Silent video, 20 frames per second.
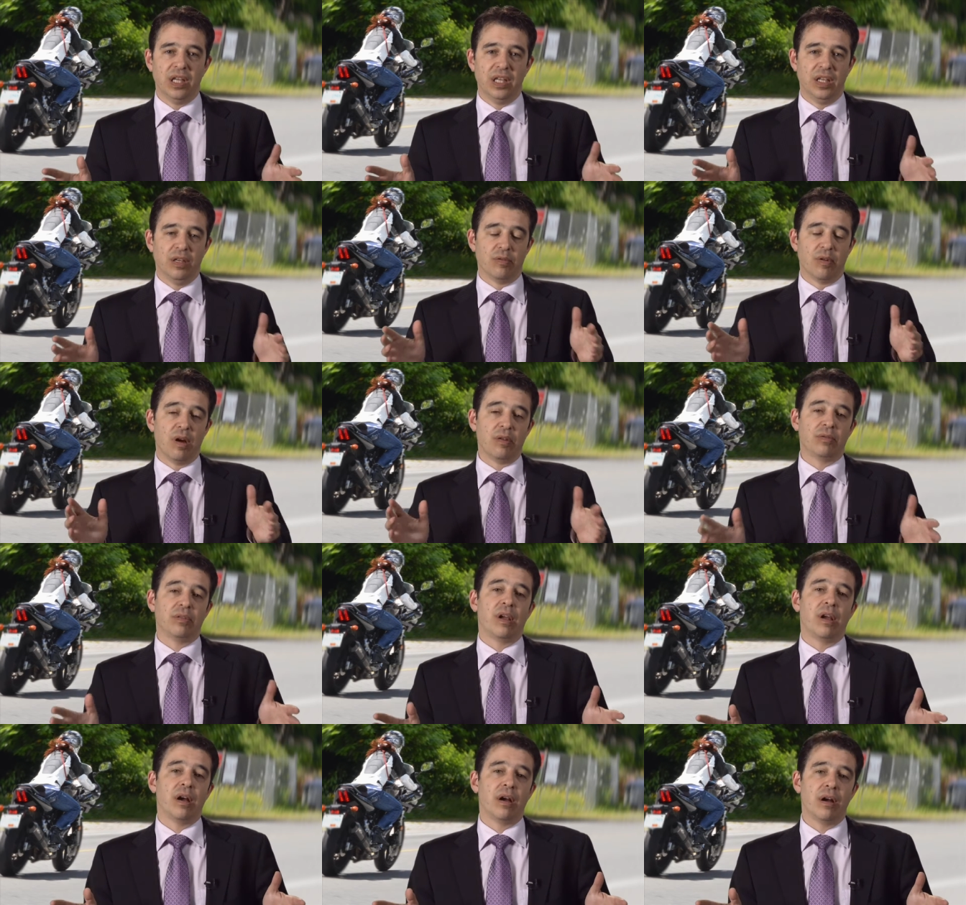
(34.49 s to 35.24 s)
You're
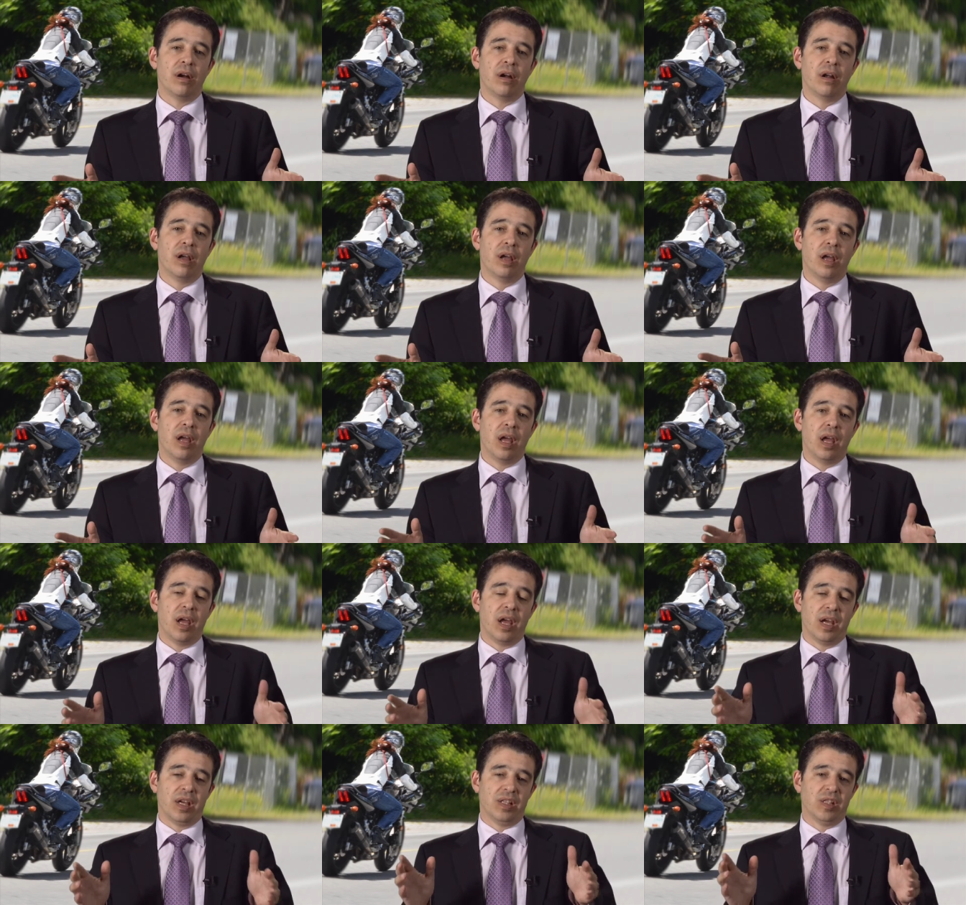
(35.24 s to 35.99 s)
out there
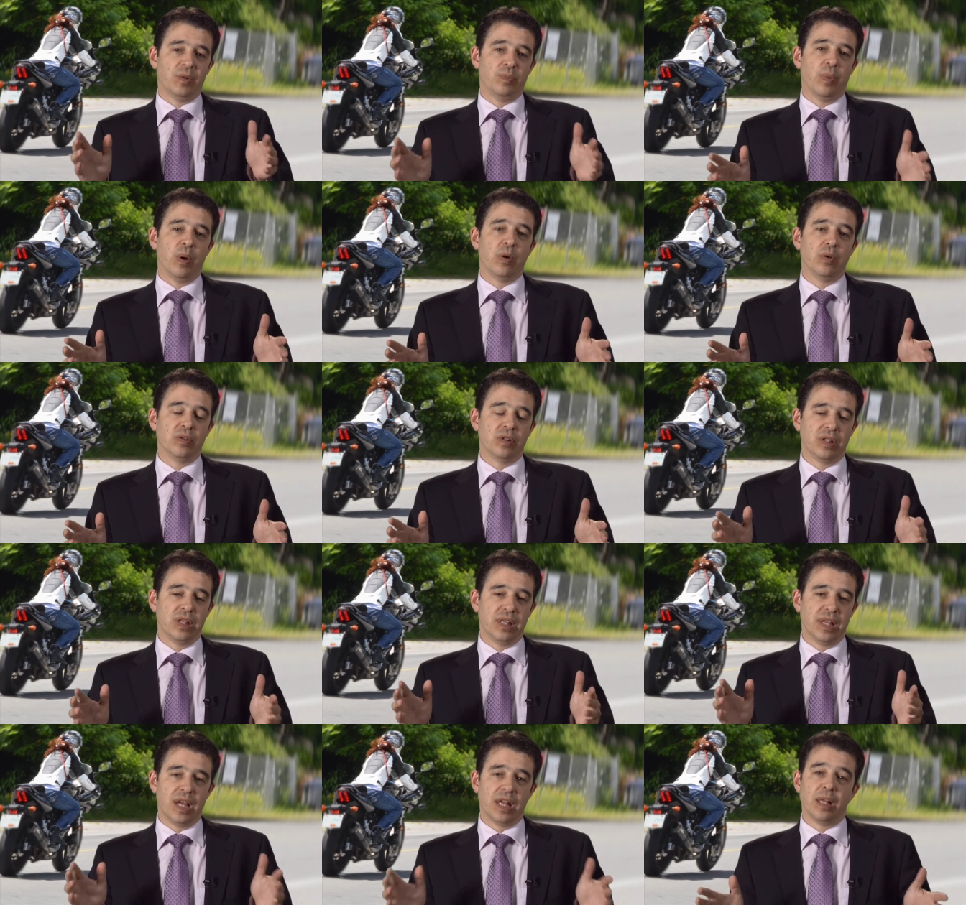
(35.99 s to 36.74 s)

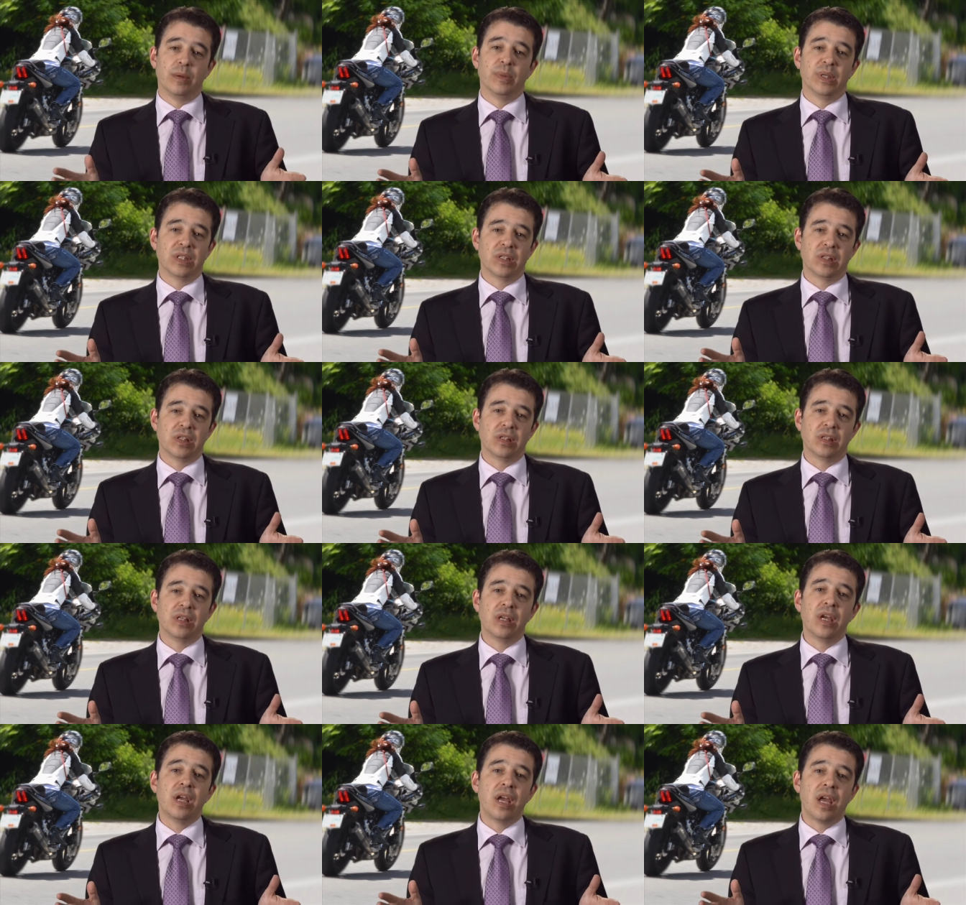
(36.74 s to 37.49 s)
exposed to the elements